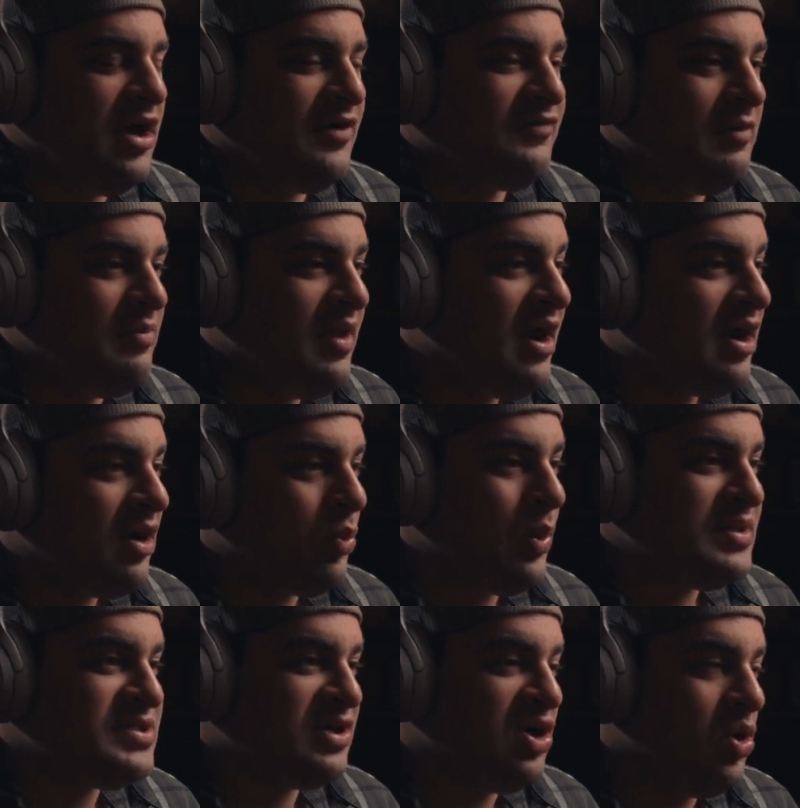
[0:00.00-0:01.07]
from there
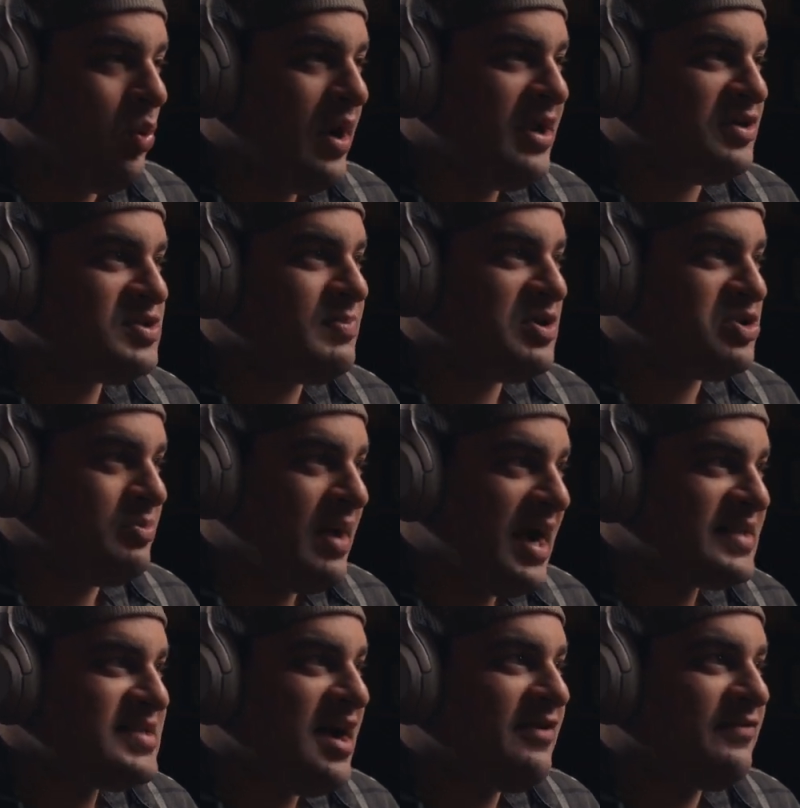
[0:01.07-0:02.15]
went to Kuwait on Special
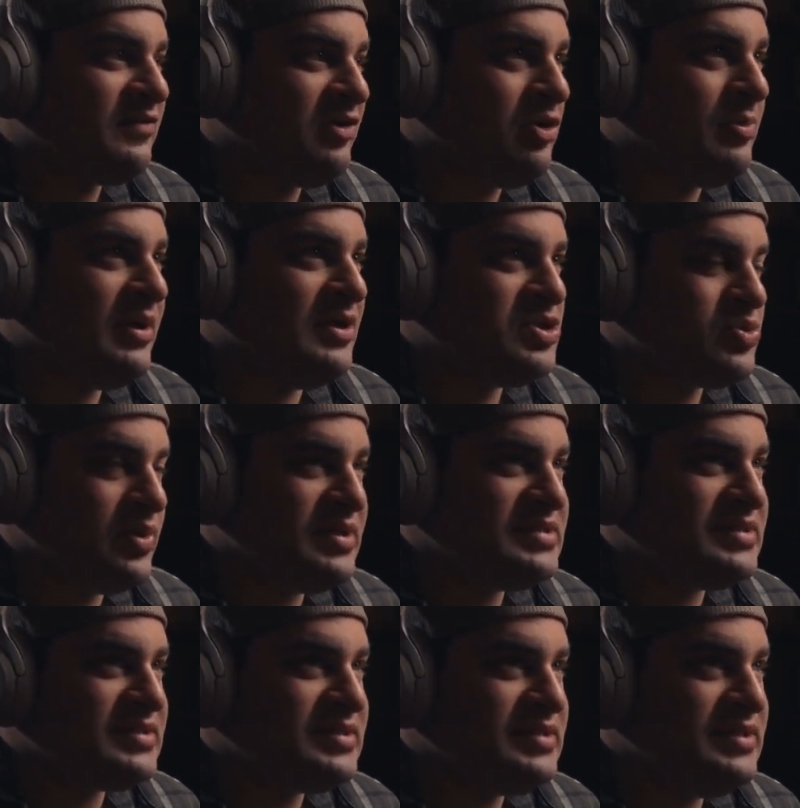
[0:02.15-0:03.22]
MACTAF for a little bit in
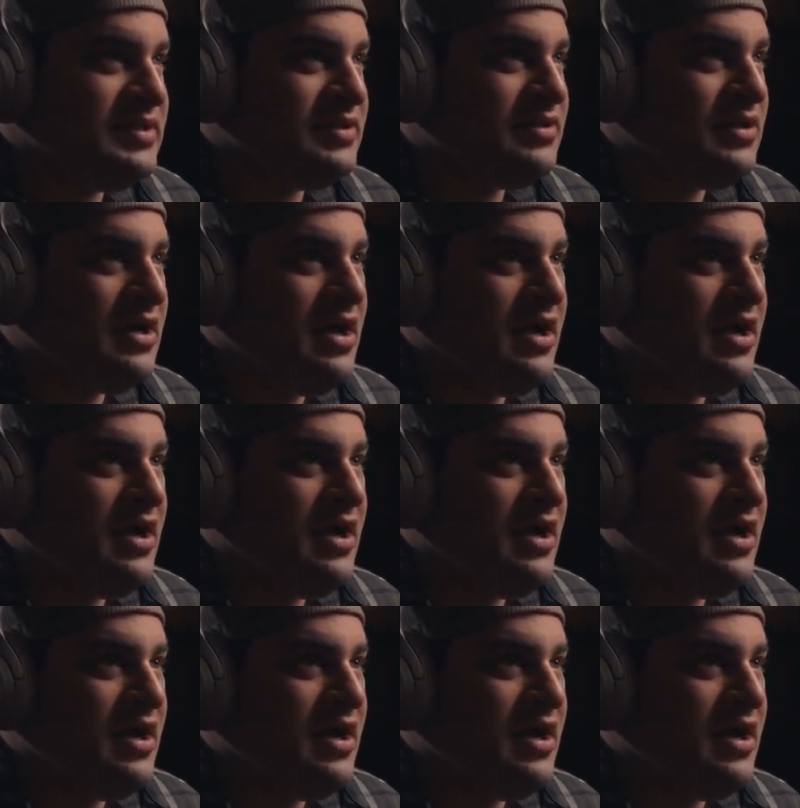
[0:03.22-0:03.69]
2016.